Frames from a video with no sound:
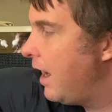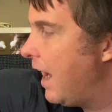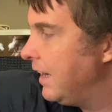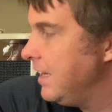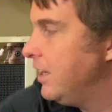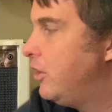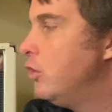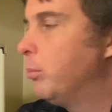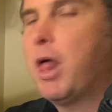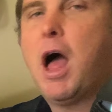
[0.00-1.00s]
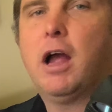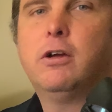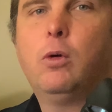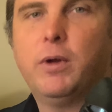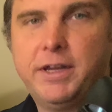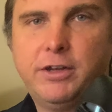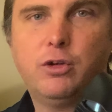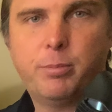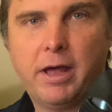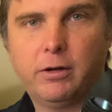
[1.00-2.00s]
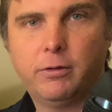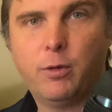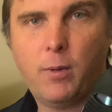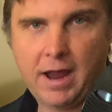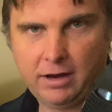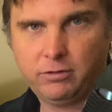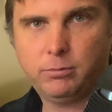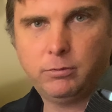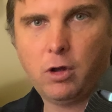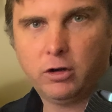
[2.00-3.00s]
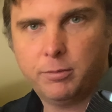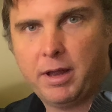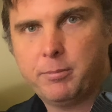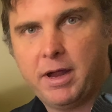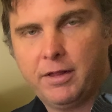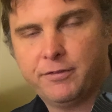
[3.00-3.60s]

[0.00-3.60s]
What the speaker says: an EQ block or EQ pedal, the way I talked about in my other